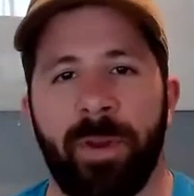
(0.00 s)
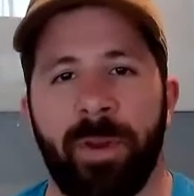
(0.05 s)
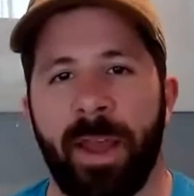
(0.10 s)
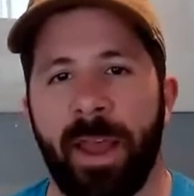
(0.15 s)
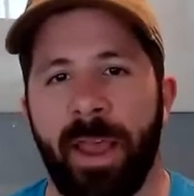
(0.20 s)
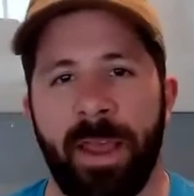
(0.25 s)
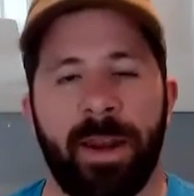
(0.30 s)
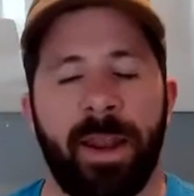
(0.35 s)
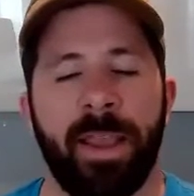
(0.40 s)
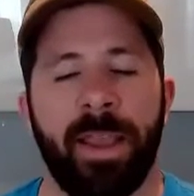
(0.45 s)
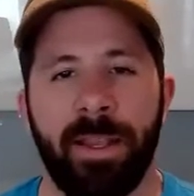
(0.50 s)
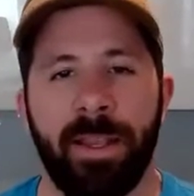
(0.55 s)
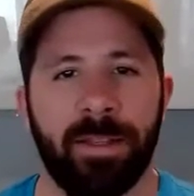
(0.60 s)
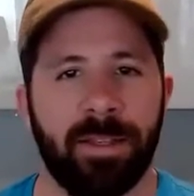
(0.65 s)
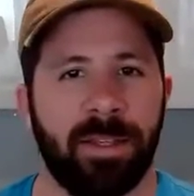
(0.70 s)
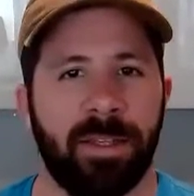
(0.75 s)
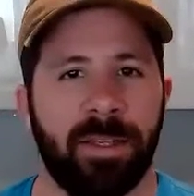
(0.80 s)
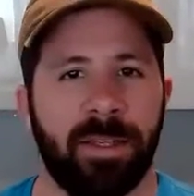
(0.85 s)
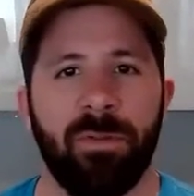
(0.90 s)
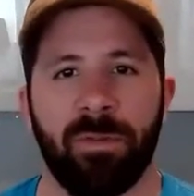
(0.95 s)
And I can
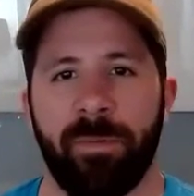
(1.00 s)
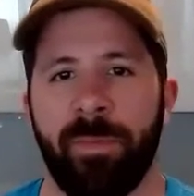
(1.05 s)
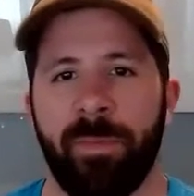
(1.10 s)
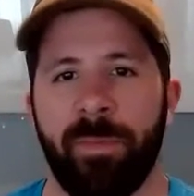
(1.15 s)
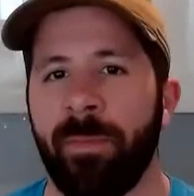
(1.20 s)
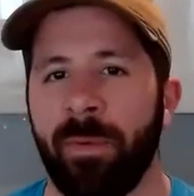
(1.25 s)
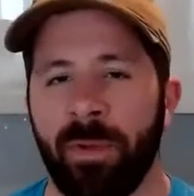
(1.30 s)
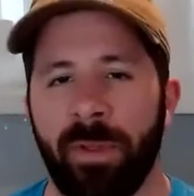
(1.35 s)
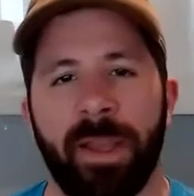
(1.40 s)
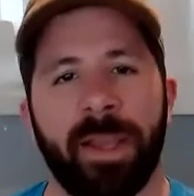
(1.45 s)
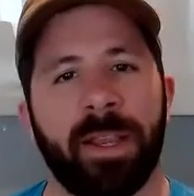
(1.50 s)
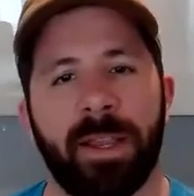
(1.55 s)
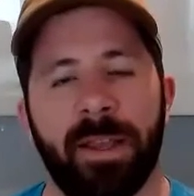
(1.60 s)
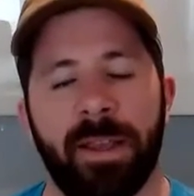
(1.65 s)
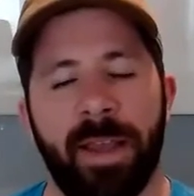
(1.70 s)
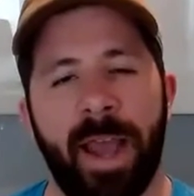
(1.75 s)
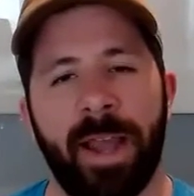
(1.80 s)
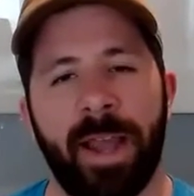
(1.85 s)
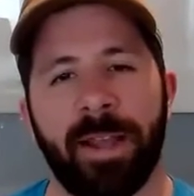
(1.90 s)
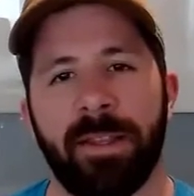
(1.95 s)
still remember, like,
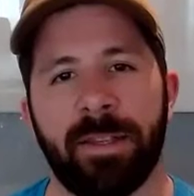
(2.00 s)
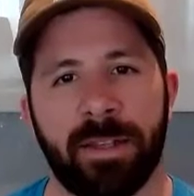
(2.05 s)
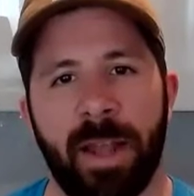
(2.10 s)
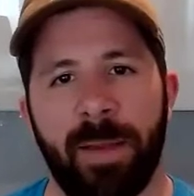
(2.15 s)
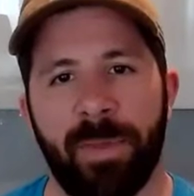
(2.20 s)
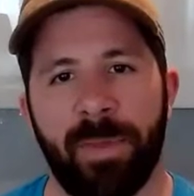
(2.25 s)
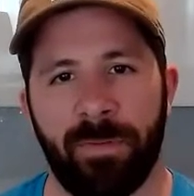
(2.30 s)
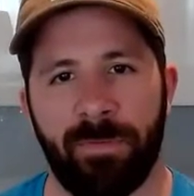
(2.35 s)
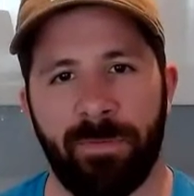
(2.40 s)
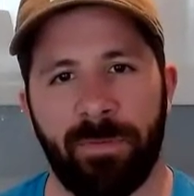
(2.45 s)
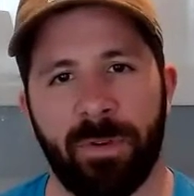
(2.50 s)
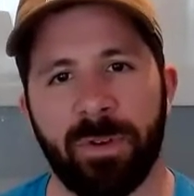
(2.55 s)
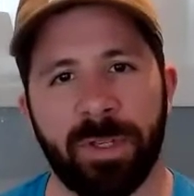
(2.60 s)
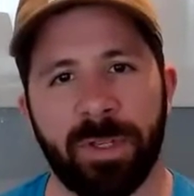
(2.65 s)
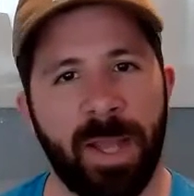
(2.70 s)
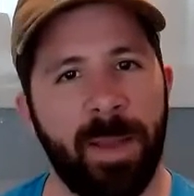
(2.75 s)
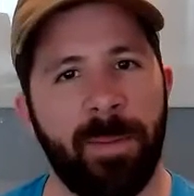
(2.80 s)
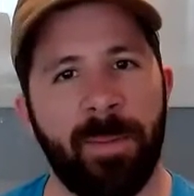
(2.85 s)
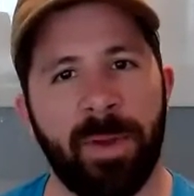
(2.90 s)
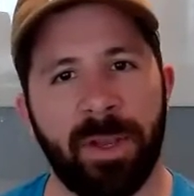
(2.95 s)
at this time, the first
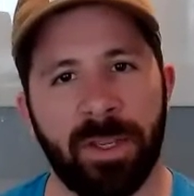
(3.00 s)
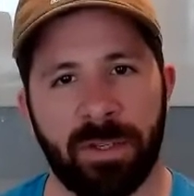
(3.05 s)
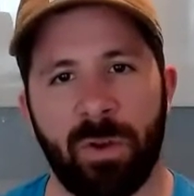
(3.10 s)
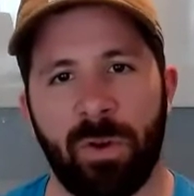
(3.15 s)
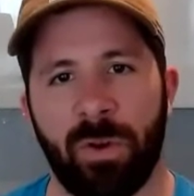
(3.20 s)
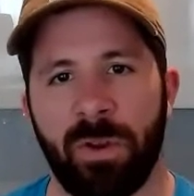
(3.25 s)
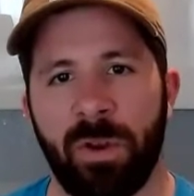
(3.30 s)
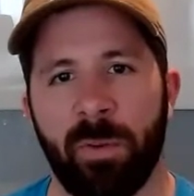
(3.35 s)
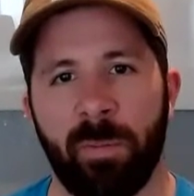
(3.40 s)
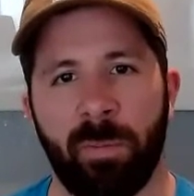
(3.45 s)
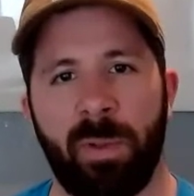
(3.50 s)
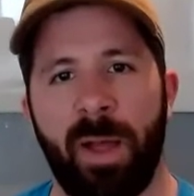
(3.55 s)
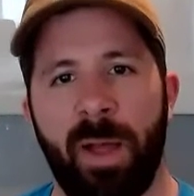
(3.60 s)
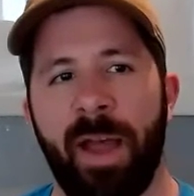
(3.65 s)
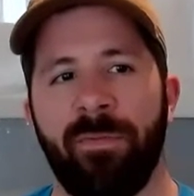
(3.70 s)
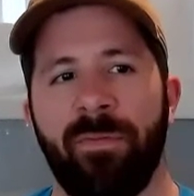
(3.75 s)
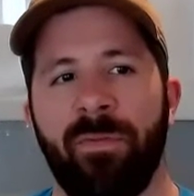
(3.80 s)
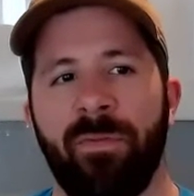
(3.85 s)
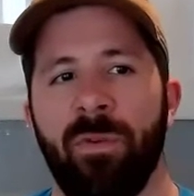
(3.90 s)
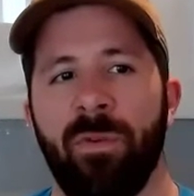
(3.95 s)
time I saw your
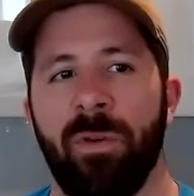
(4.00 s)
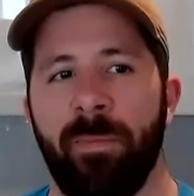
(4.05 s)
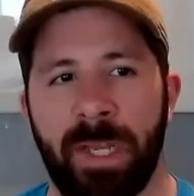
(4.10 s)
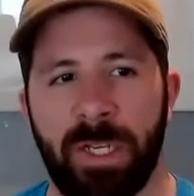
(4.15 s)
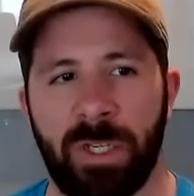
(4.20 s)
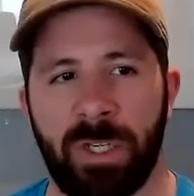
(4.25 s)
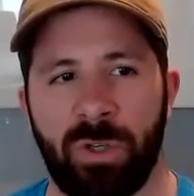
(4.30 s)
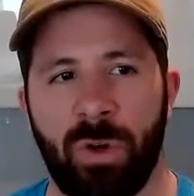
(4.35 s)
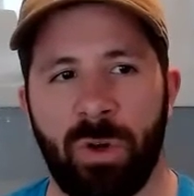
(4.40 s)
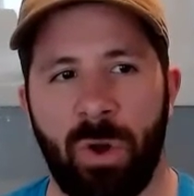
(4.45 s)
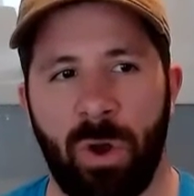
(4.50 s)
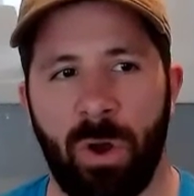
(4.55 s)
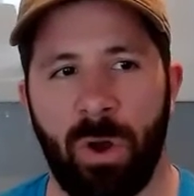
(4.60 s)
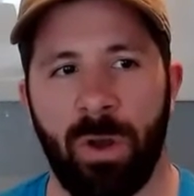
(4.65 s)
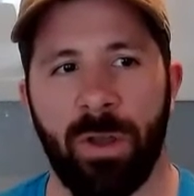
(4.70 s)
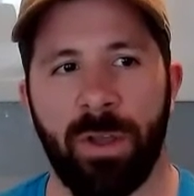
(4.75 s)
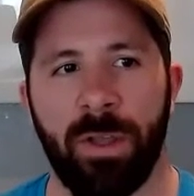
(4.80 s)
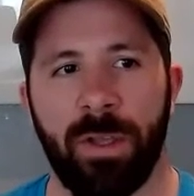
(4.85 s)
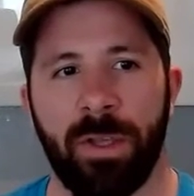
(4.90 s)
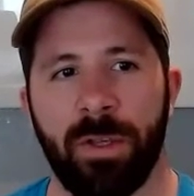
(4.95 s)
platform, my
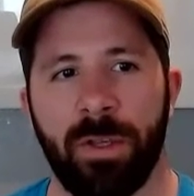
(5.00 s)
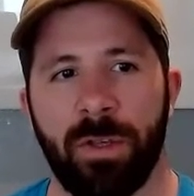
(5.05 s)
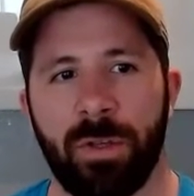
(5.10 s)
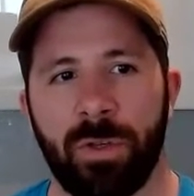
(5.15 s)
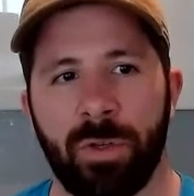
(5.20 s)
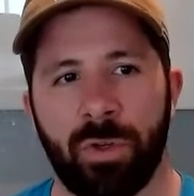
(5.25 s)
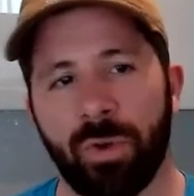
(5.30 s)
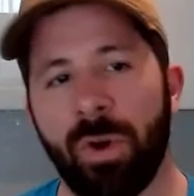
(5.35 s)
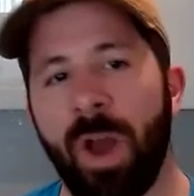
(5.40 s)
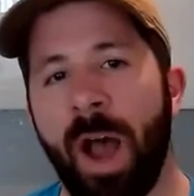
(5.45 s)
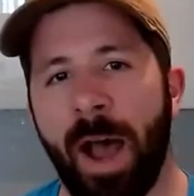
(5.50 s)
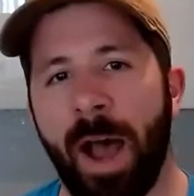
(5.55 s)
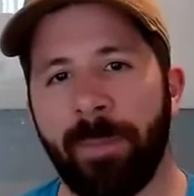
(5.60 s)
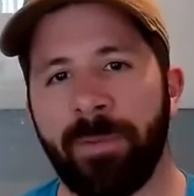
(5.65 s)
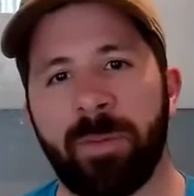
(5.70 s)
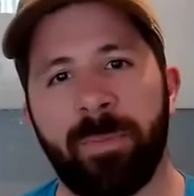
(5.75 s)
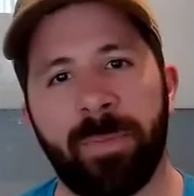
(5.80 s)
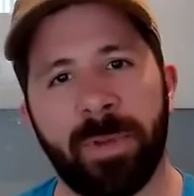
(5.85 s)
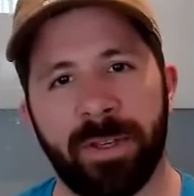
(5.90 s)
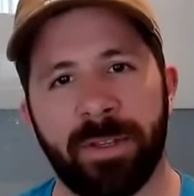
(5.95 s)
jaw
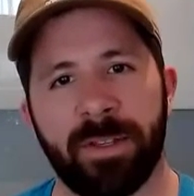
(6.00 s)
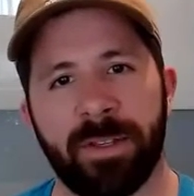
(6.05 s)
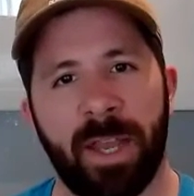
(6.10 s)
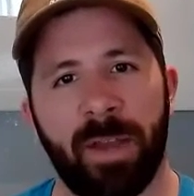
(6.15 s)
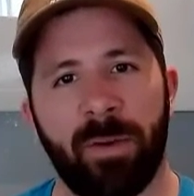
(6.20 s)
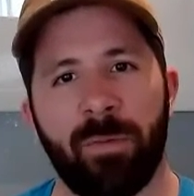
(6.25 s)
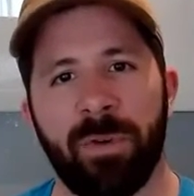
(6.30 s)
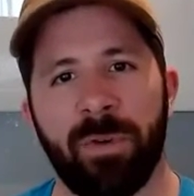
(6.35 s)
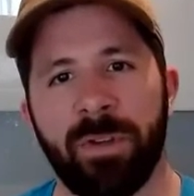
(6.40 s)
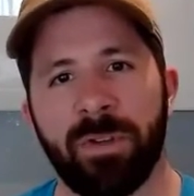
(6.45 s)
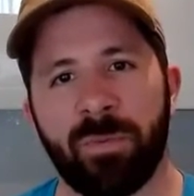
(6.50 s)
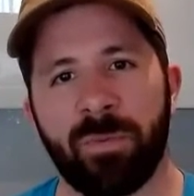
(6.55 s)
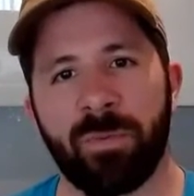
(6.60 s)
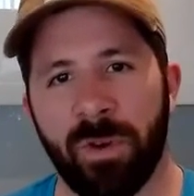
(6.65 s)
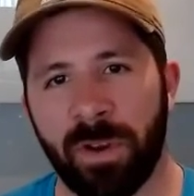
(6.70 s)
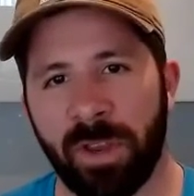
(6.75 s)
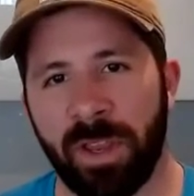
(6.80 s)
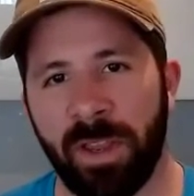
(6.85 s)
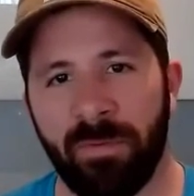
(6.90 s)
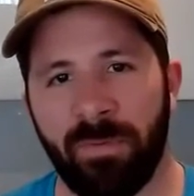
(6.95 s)
dropped because I was
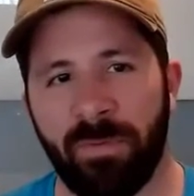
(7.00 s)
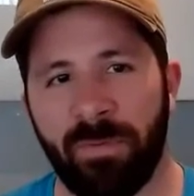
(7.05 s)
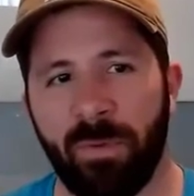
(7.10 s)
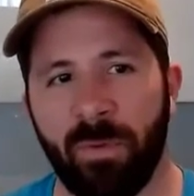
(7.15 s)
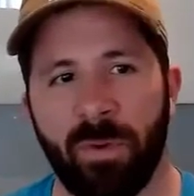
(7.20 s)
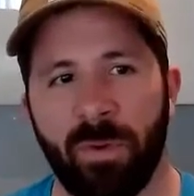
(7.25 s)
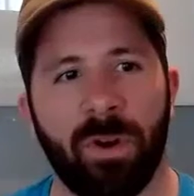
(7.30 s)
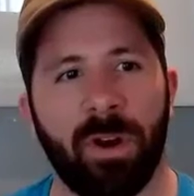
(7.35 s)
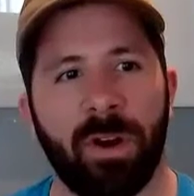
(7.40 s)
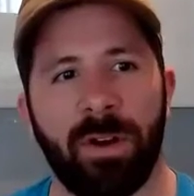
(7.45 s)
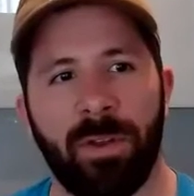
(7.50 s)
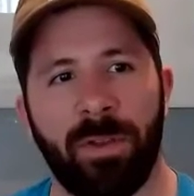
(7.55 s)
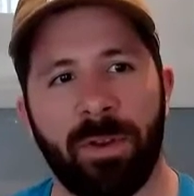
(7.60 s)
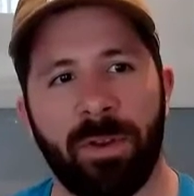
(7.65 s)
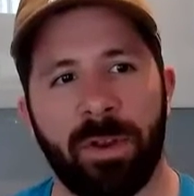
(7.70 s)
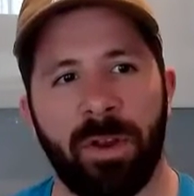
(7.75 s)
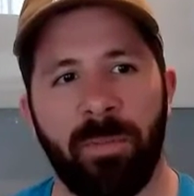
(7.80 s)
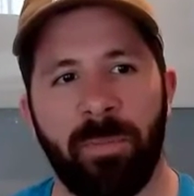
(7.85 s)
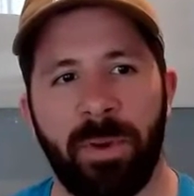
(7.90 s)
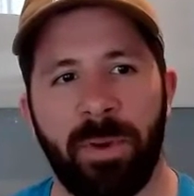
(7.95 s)
working for another
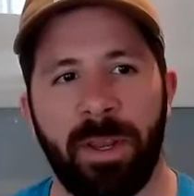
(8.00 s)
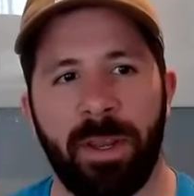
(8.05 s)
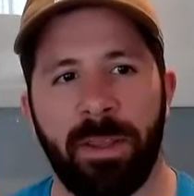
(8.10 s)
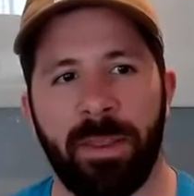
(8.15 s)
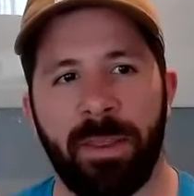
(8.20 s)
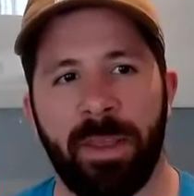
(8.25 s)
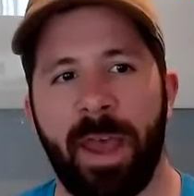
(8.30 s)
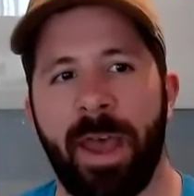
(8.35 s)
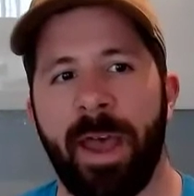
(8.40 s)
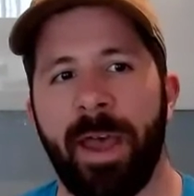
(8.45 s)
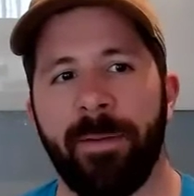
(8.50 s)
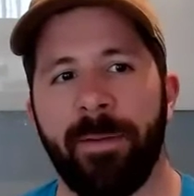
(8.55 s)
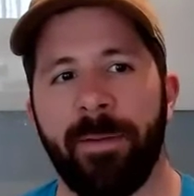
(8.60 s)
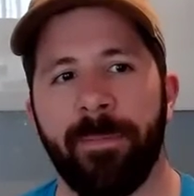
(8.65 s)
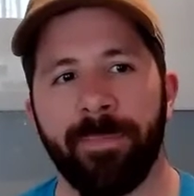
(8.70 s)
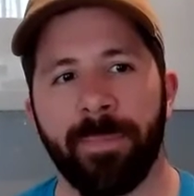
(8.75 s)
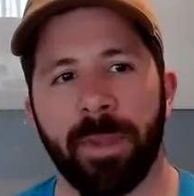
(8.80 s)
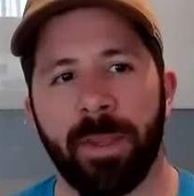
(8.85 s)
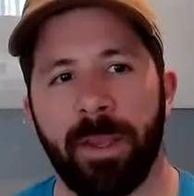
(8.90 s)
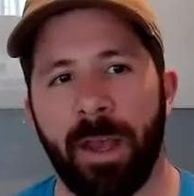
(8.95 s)
company that
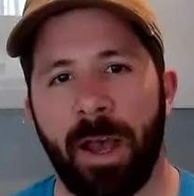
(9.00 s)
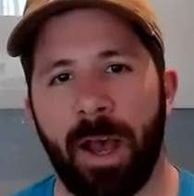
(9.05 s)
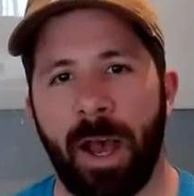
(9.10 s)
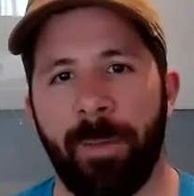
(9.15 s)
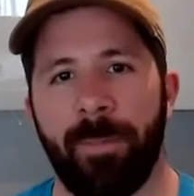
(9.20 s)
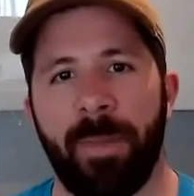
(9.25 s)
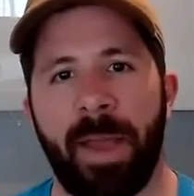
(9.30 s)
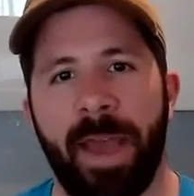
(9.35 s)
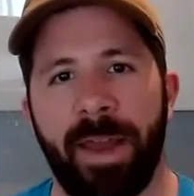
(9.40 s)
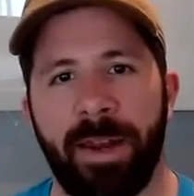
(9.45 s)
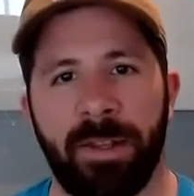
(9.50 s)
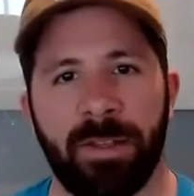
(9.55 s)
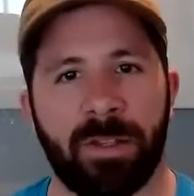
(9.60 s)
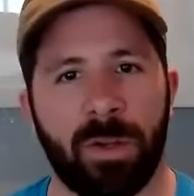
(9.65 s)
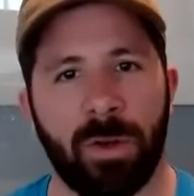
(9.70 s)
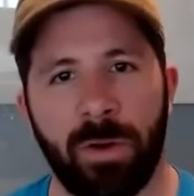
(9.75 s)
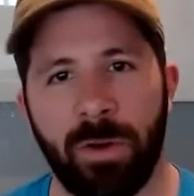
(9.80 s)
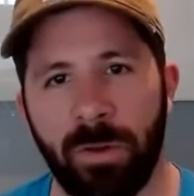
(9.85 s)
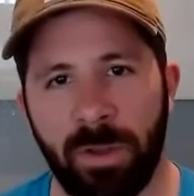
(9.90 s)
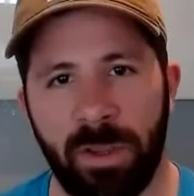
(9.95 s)
had
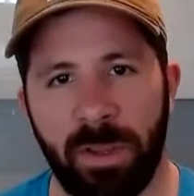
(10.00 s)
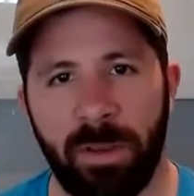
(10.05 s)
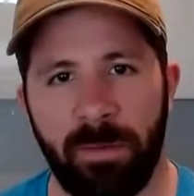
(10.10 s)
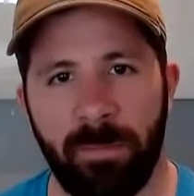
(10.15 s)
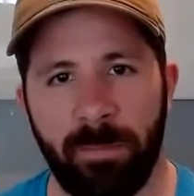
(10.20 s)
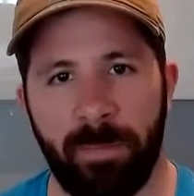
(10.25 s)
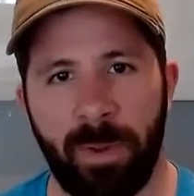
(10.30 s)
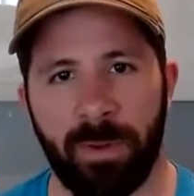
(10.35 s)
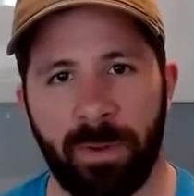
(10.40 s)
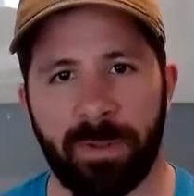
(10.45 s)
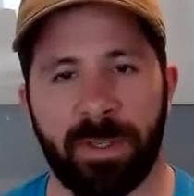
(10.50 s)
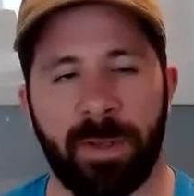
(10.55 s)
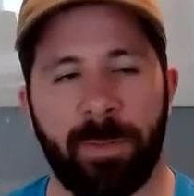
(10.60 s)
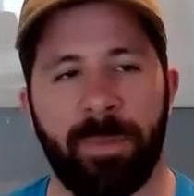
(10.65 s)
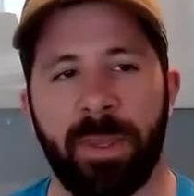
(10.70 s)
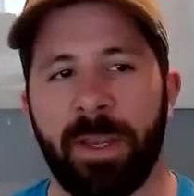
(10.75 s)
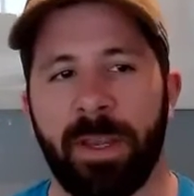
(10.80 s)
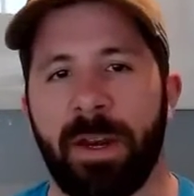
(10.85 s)
internally built something.